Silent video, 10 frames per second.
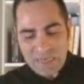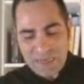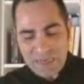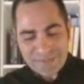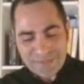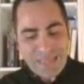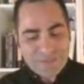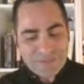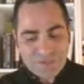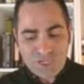And the
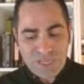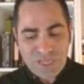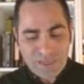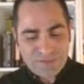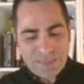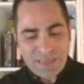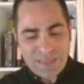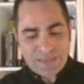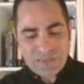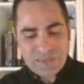Nanjing
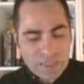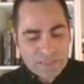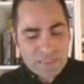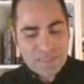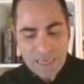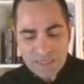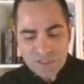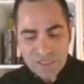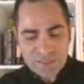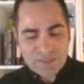and the Huangdi
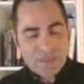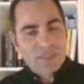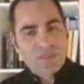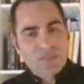Neijing,